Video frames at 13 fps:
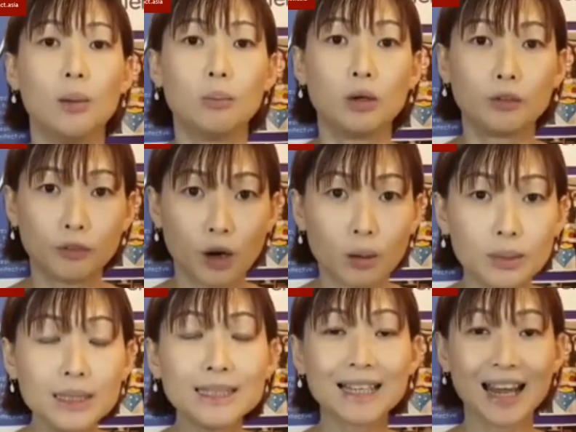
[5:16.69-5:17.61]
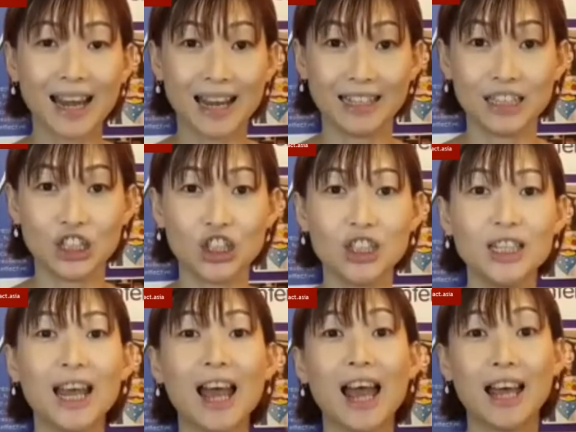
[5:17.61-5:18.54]
Performance,
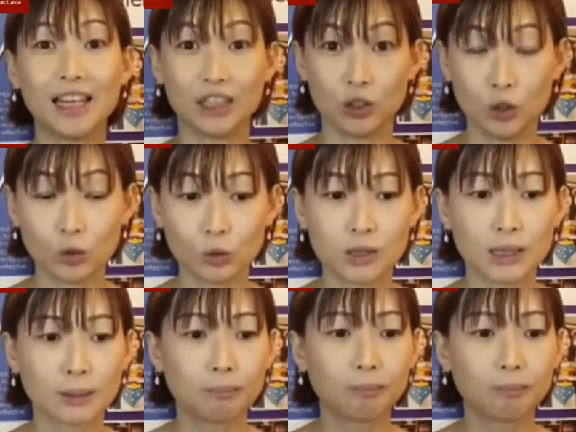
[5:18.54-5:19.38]
energy, and use.